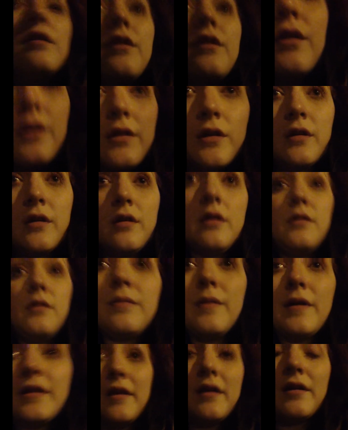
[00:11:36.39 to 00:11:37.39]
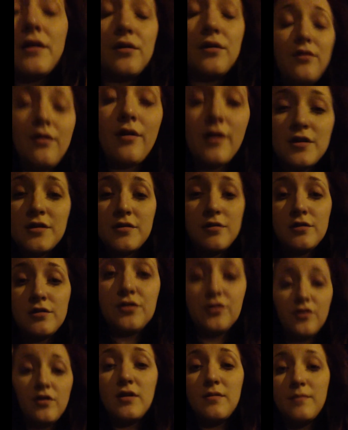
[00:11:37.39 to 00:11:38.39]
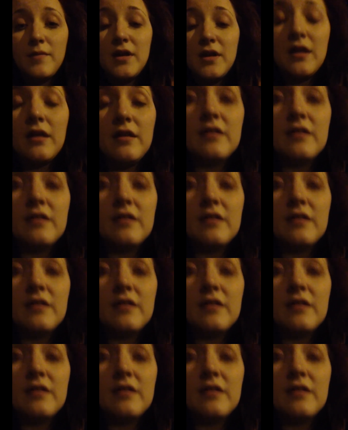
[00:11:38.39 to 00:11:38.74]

gonna, well, like, agreed to the treatment.